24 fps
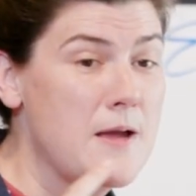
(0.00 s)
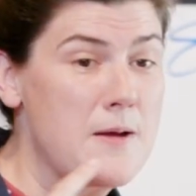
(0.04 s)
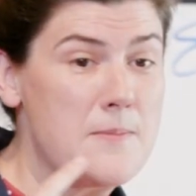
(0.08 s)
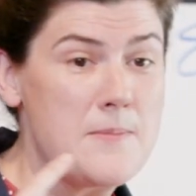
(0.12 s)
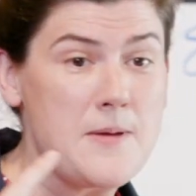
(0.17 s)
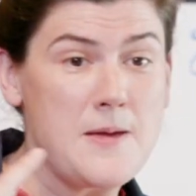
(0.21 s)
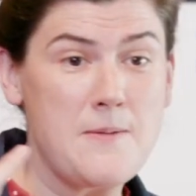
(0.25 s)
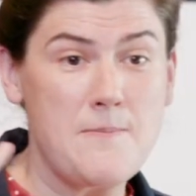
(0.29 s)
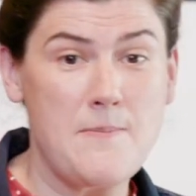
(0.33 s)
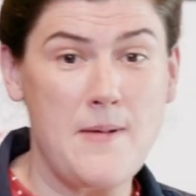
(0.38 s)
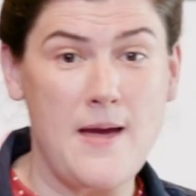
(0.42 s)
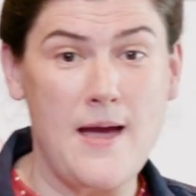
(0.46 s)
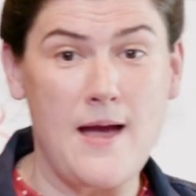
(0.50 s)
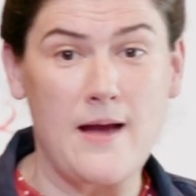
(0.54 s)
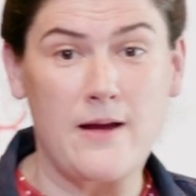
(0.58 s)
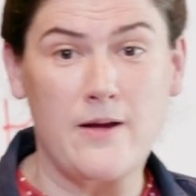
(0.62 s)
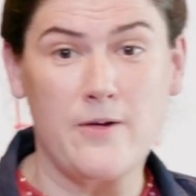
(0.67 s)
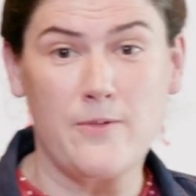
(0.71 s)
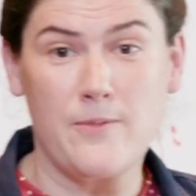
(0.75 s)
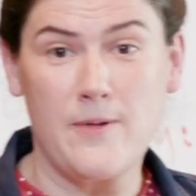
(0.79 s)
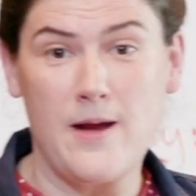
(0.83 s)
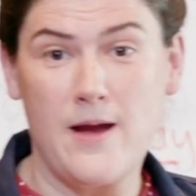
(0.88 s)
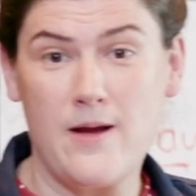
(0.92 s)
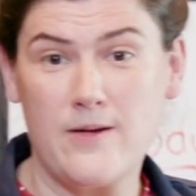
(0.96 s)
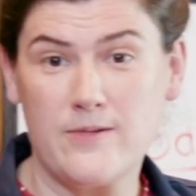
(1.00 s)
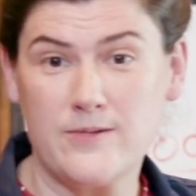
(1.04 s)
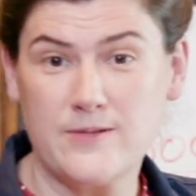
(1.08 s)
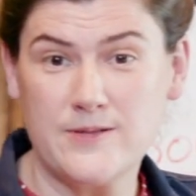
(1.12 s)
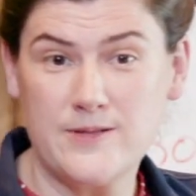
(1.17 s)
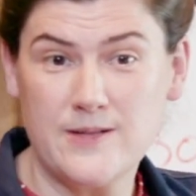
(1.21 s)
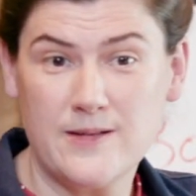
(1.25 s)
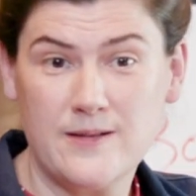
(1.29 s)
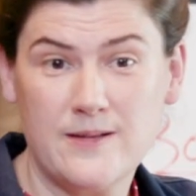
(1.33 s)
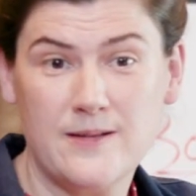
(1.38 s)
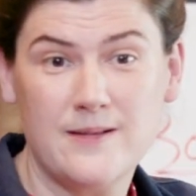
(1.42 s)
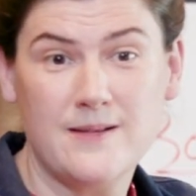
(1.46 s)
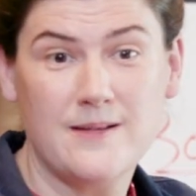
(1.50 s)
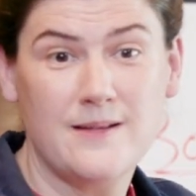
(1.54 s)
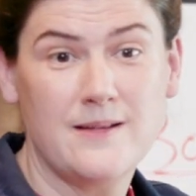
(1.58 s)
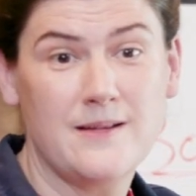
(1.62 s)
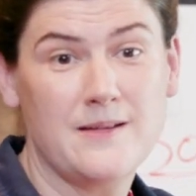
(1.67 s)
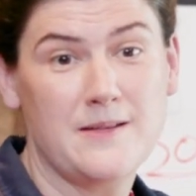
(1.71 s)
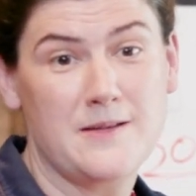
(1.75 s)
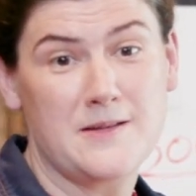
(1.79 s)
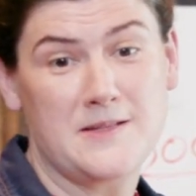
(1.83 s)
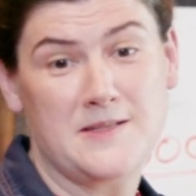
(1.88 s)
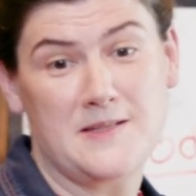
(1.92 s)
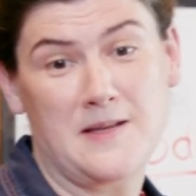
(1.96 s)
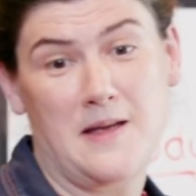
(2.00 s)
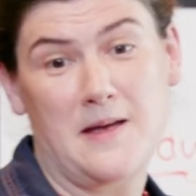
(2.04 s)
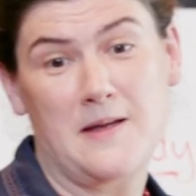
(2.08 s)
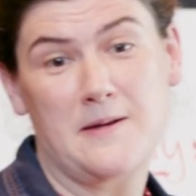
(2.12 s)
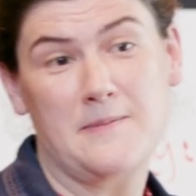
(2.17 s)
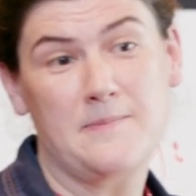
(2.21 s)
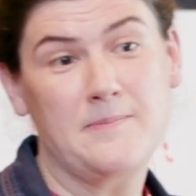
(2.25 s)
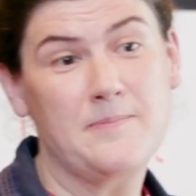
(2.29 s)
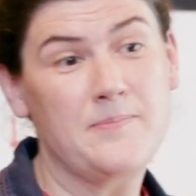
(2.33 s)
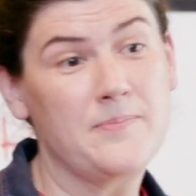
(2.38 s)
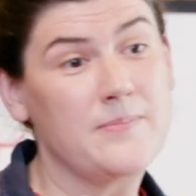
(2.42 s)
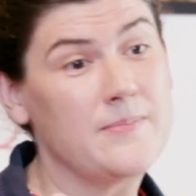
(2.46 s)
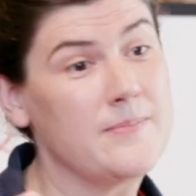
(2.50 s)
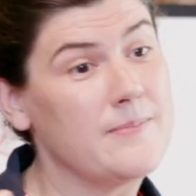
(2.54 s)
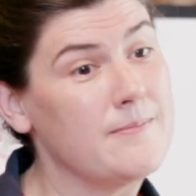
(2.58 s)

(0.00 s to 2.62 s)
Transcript: coming back around the sun,